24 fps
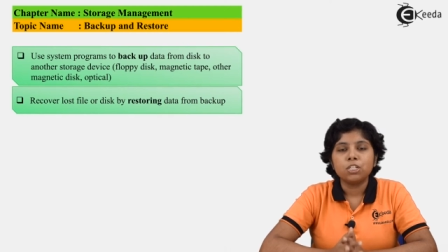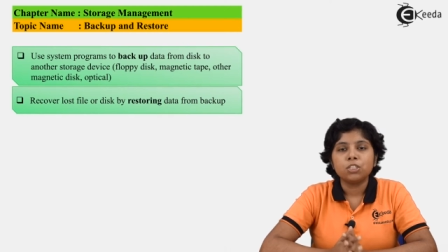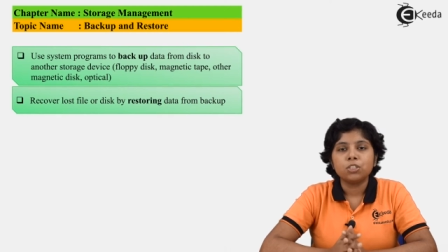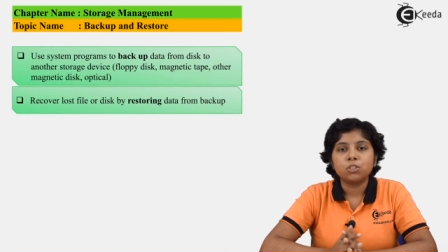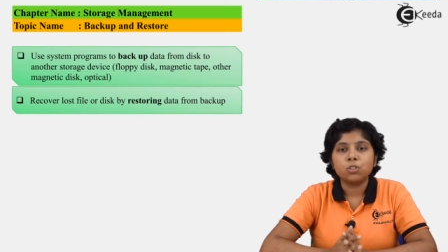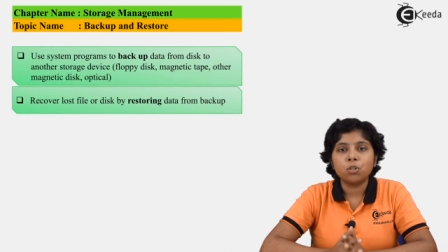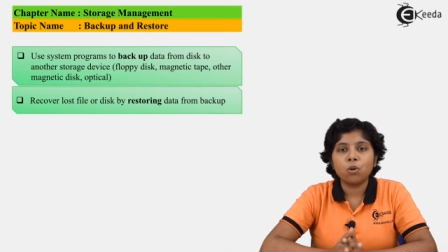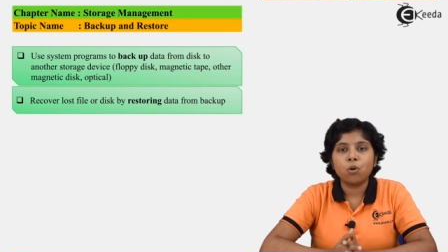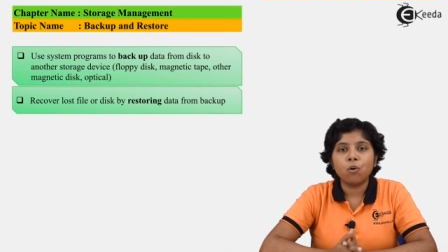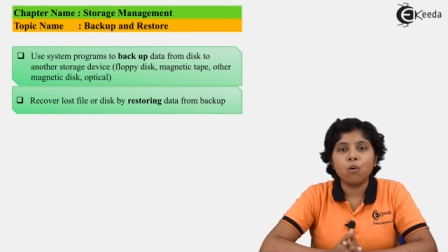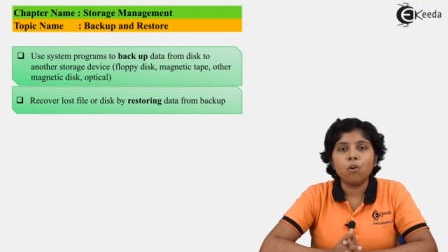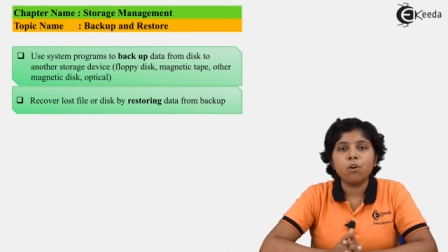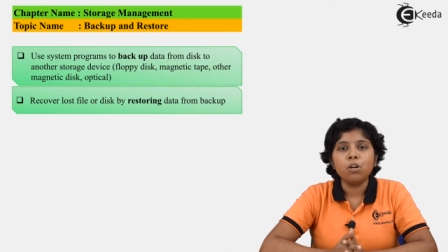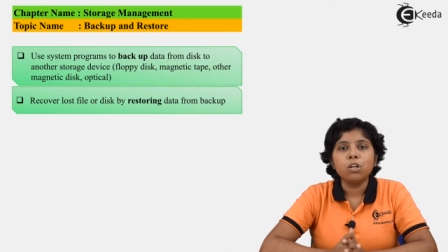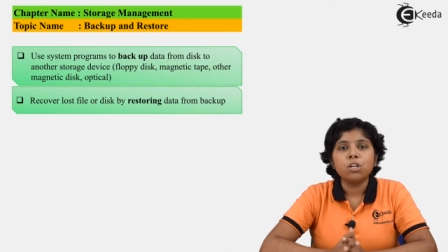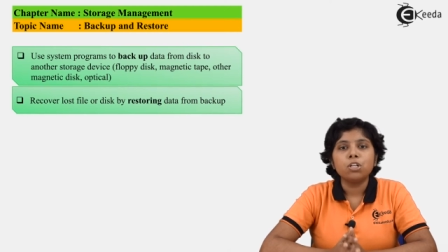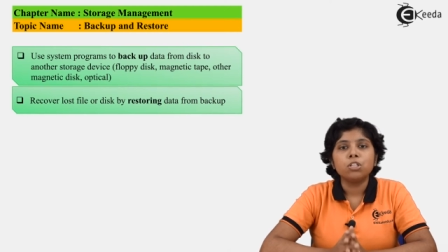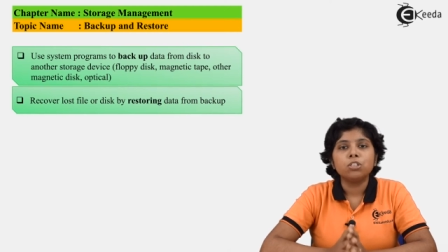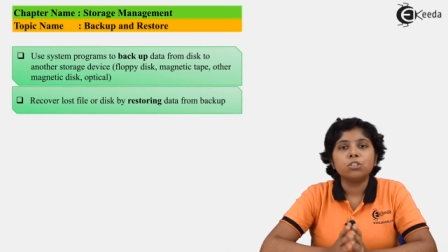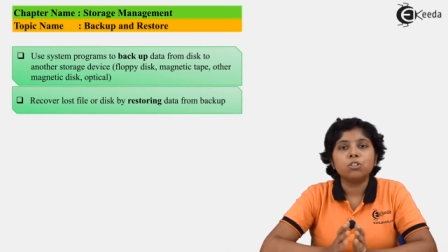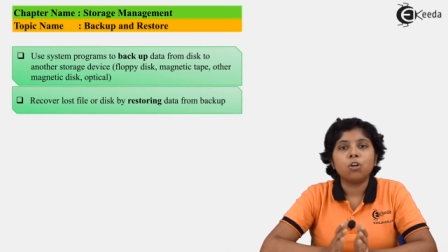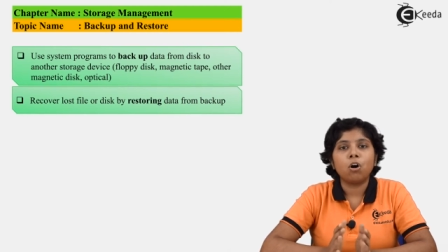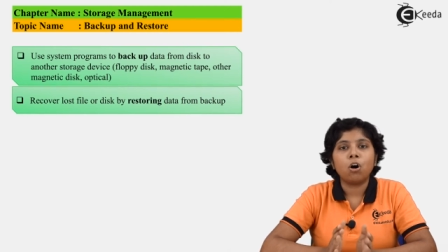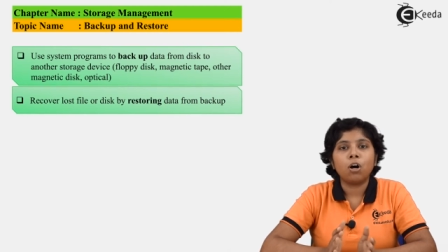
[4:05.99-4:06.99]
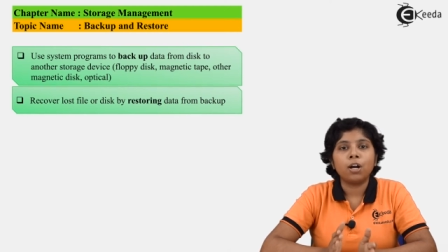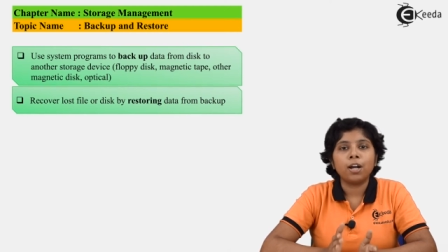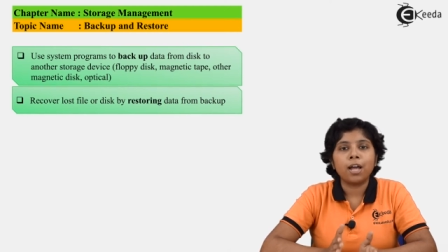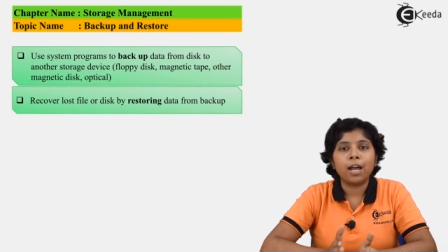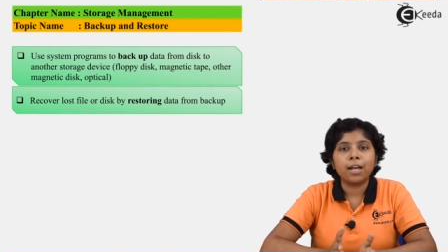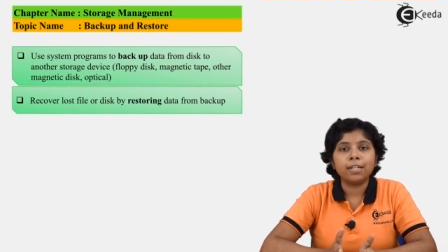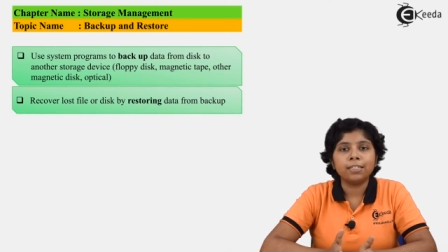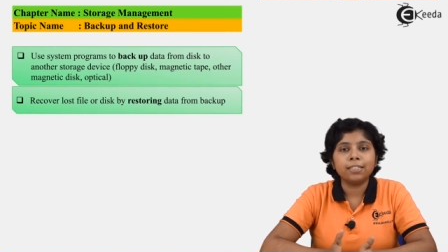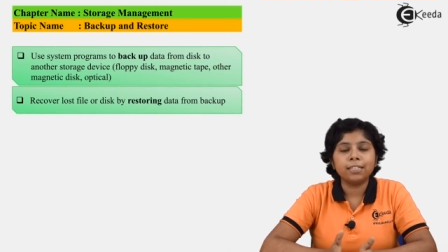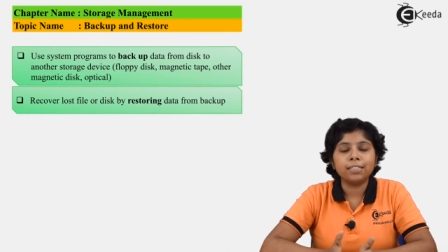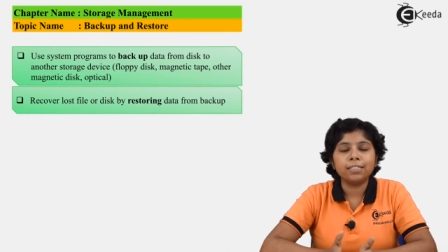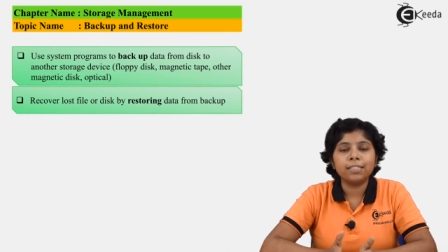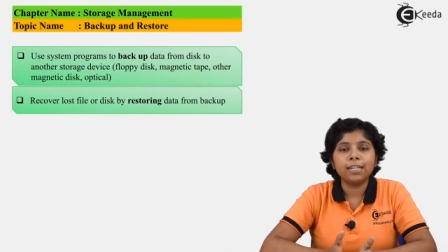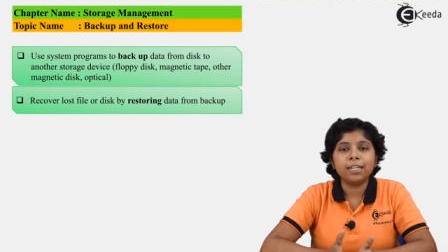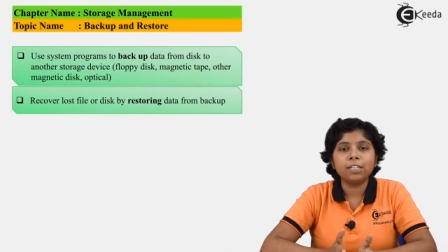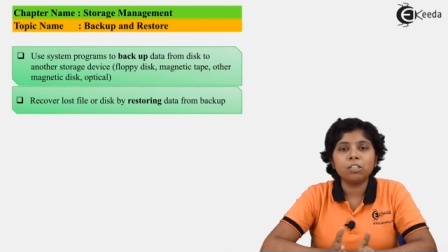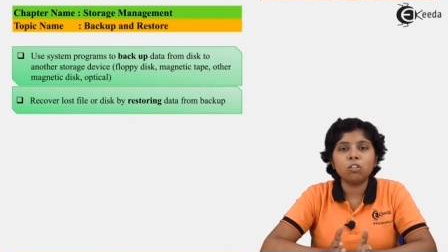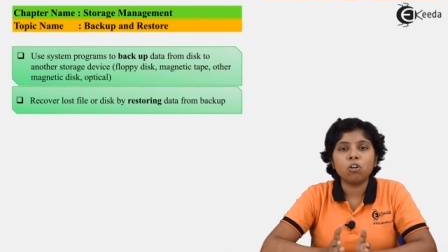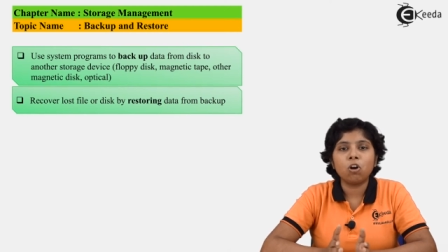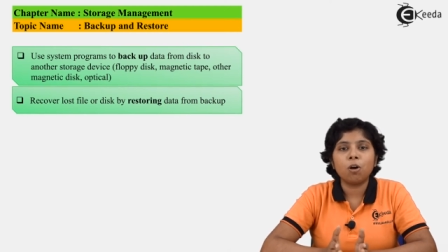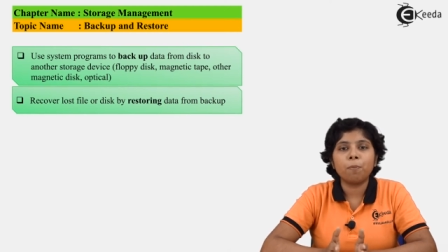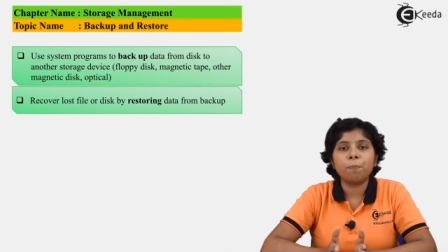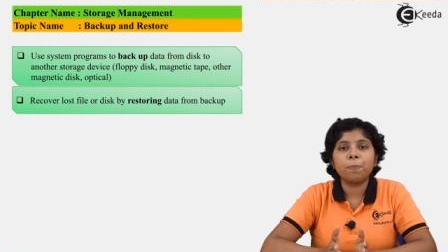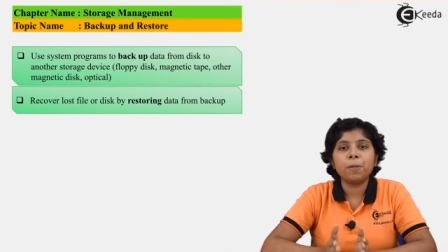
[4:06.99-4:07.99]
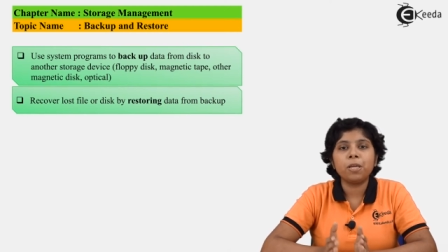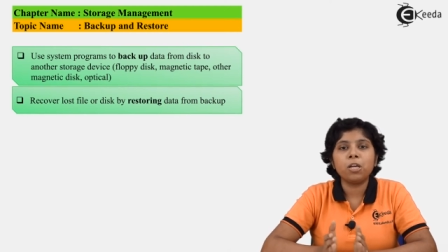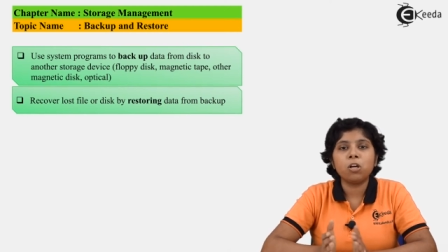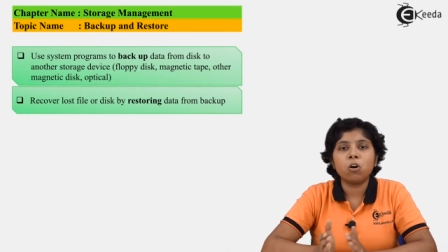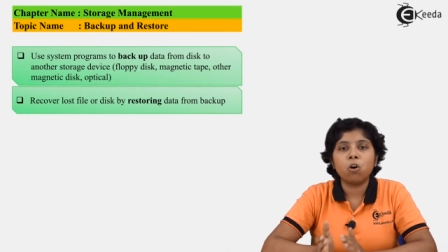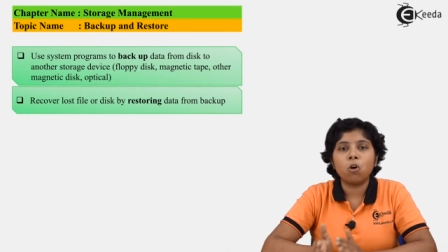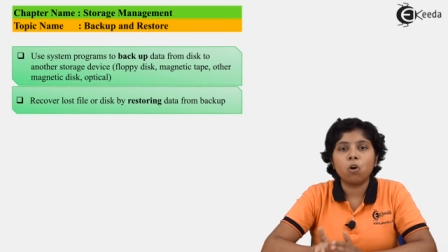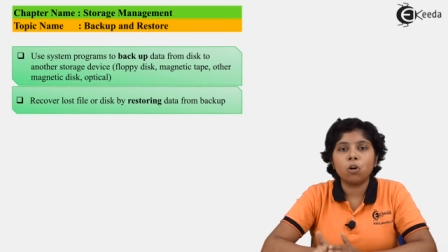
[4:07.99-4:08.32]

So, or other than copying